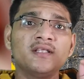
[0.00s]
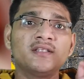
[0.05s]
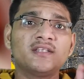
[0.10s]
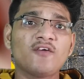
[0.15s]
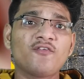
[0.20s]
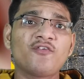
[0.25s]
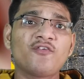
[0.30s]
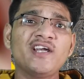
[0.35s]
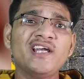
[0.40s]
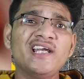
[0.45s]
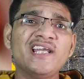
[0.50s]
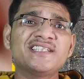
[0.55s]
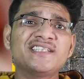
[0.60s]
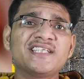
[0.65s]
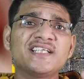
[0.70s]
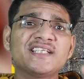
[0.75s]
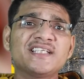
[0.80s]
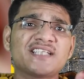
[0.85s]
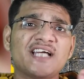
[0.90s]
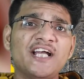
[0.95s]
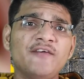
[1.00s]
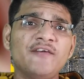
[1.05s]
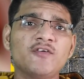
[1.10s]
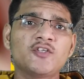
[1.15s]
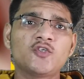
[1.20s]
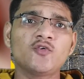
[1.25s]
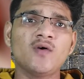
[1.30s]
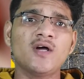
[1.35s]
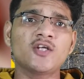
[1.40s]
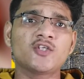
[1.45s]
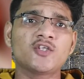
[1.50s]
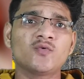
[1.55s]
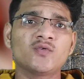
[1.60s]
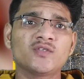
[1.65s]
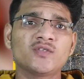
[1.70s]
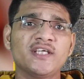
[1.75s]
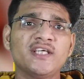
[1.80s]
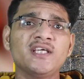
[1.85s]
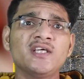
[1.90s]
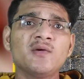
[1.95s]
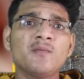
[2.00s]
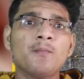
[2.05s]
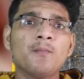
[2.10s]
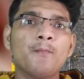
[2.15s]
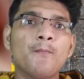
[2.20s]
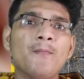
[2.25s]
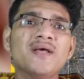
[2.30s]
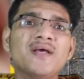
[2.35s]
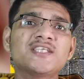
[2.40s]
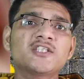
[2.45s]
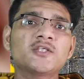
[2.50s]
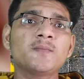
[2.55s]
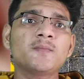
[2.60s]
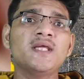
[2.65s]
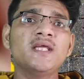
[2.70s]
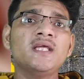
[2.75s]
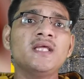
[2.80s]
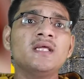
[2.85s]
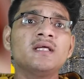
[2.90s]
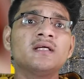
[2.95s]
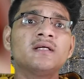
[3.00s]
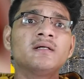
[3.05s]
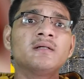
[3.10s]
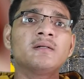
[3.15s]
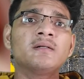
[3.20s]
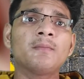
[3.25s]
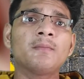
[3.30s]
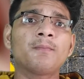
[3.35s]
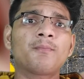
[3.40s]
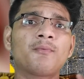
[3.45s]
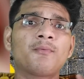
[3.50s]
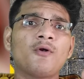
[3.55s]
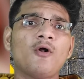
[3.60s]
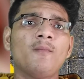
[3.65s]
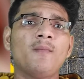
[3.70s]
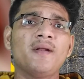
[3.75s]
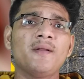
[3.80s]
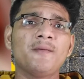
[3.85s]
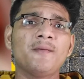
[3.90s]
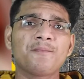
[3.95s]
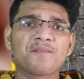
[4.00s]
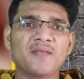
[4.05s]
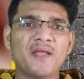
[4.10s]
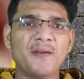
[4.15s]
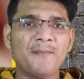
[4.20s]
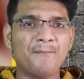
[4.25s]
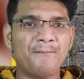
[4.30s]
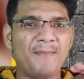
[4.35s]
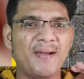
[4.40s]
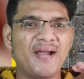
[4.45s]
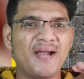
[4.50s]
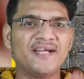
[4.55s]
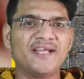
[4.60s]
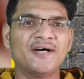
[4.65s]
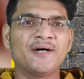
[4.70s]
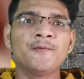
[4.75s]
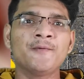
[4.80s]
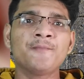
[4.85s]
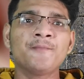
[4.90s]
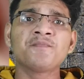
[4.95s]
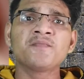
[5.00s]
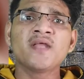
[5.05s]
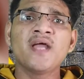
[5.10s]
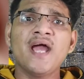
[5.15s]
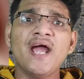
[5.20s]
The freelancing site which you are choosing must be proper and better,